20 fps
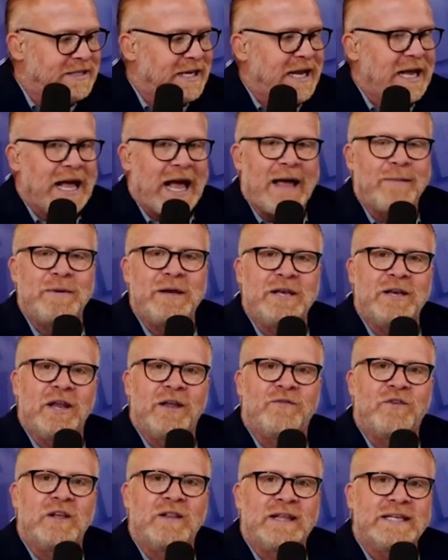I mean,
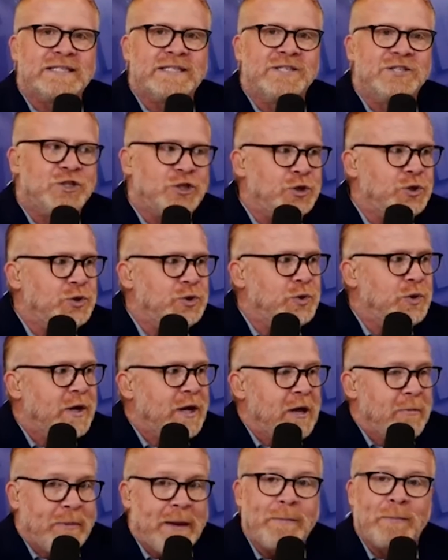if you listen to
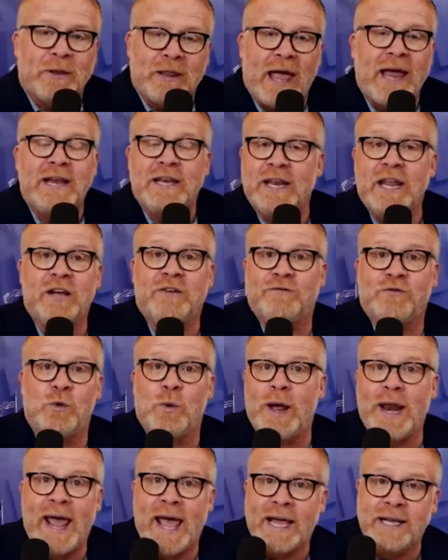people like Nick
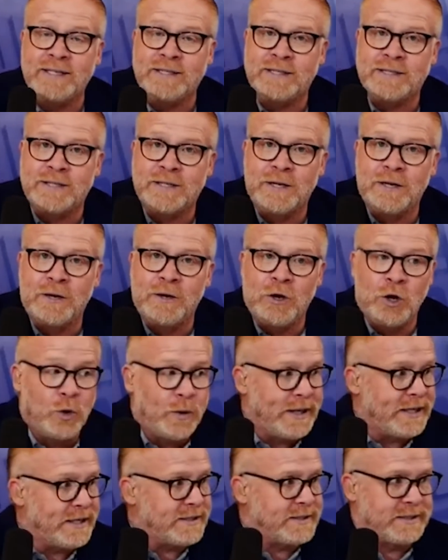Fuentes, who
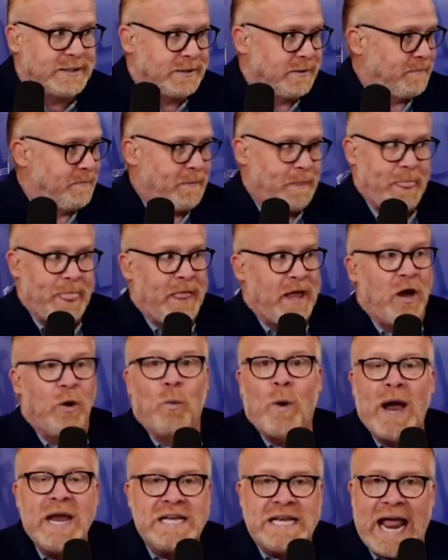is a
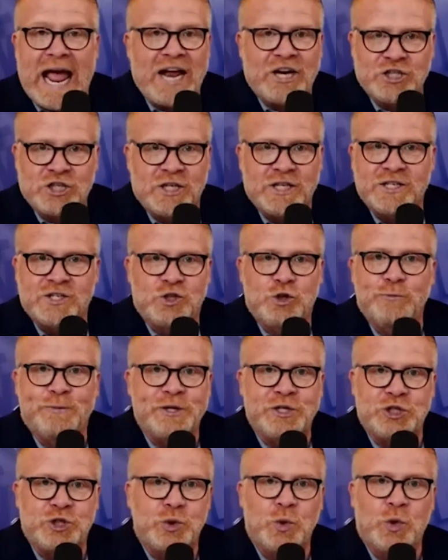white nationalist, to be
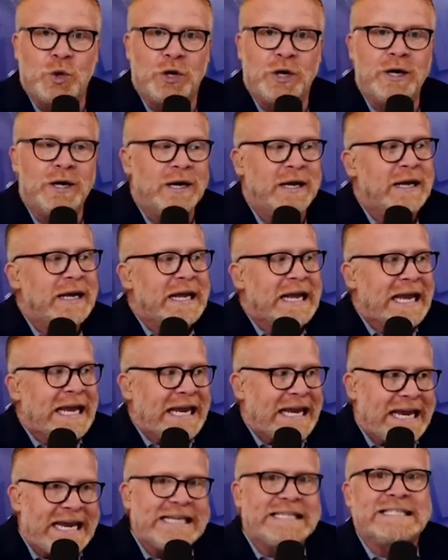sure,
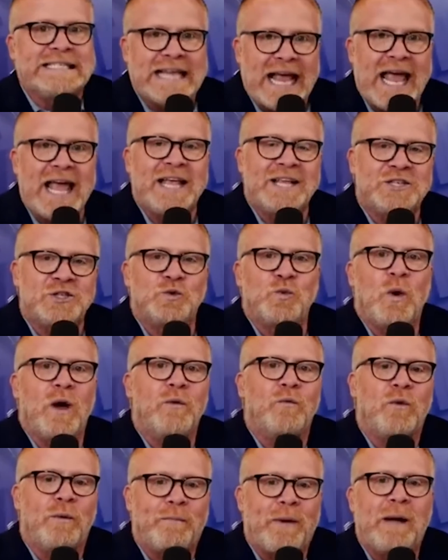he says what
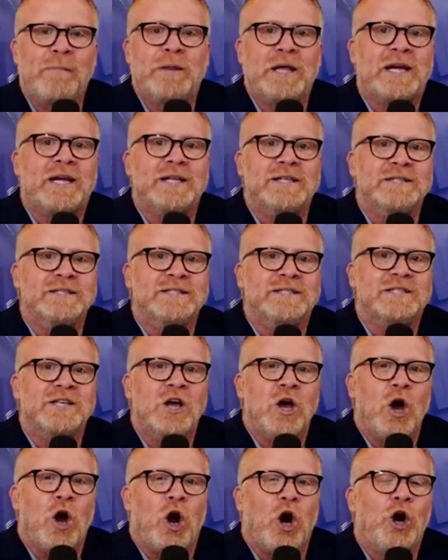Republicans
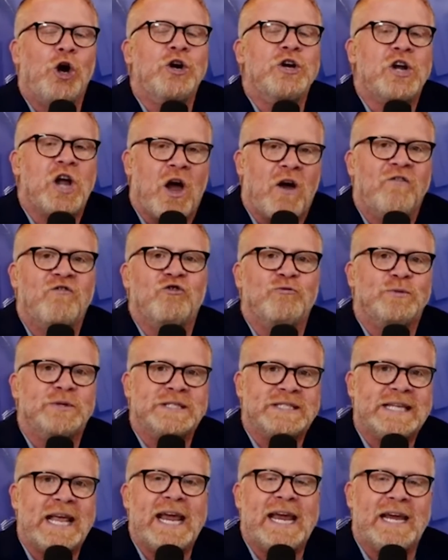aren't comfortable
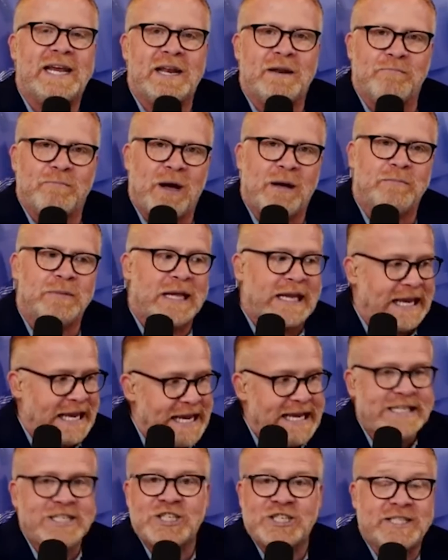saying in public. He
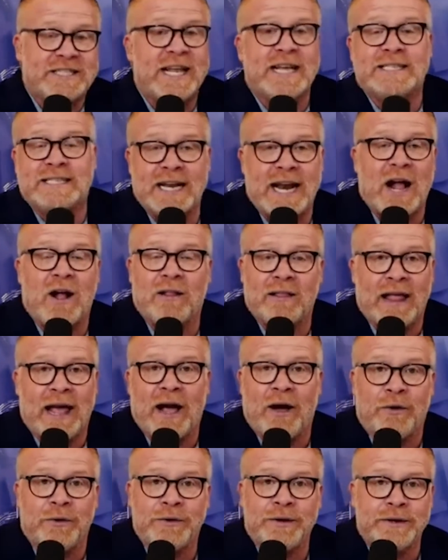just says it out
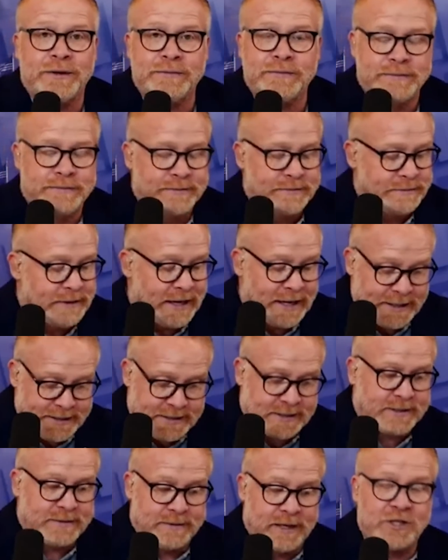loud. Mm-hmm. And
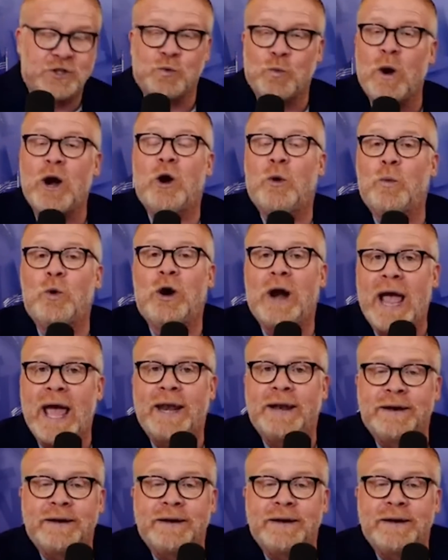it's where we're headed.